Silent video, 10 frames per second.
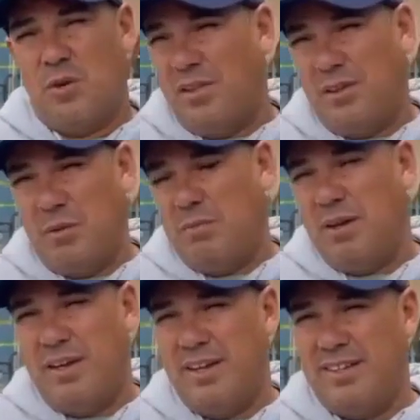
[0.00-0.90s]
I think we're
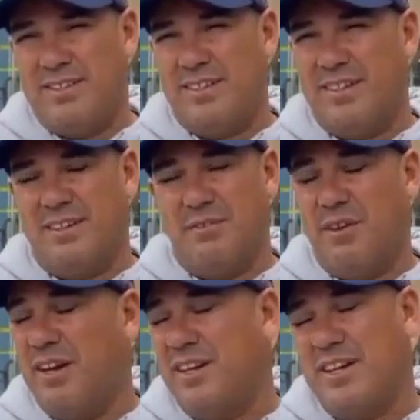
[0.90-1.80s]
playing against a
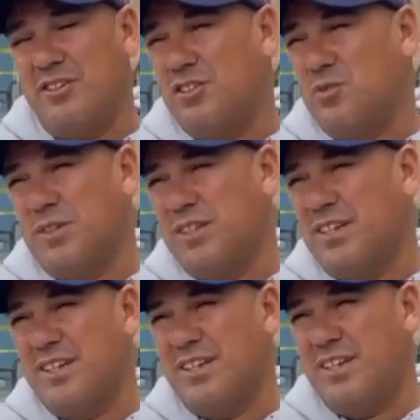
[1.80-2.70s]
very dangerous West
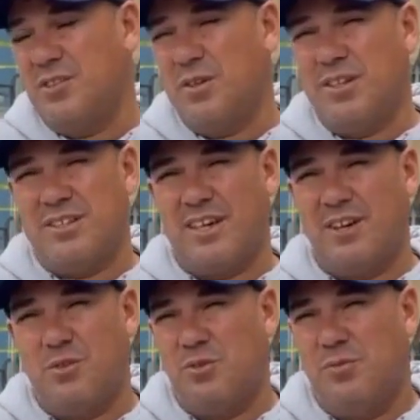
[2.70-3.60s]
Indian T20
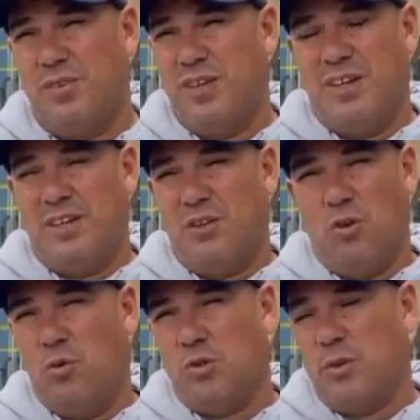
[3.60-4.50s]
side. They're
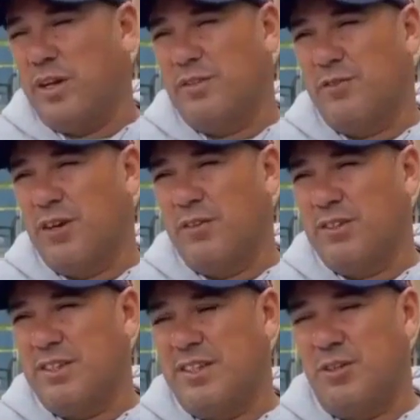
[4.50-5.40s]
always one of the
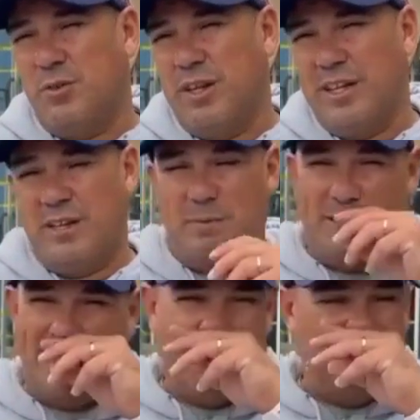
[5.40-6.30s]
favourites in T20 cricket,
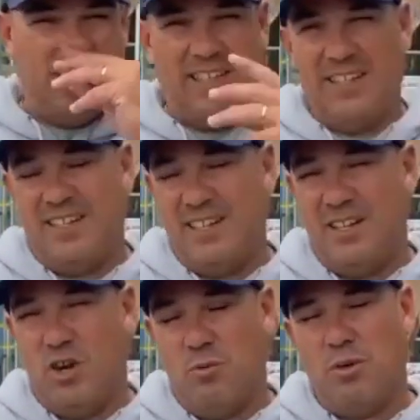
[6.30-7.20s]
particularly in
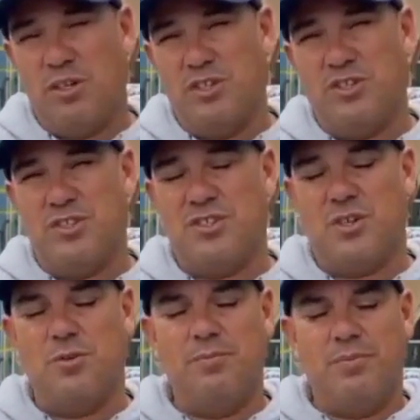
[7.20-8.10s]
their home conditions.
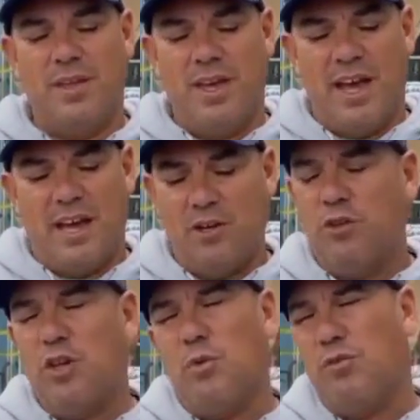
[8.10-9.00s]
So I don't
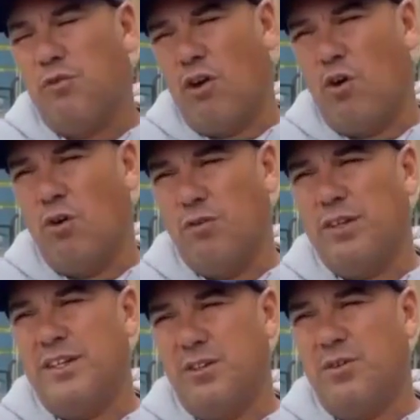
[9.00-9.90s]
think we fall off
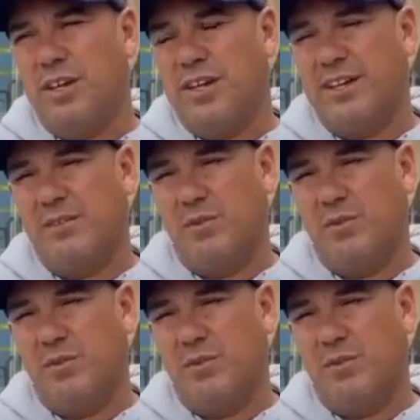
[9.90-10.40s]
in T20 cricket.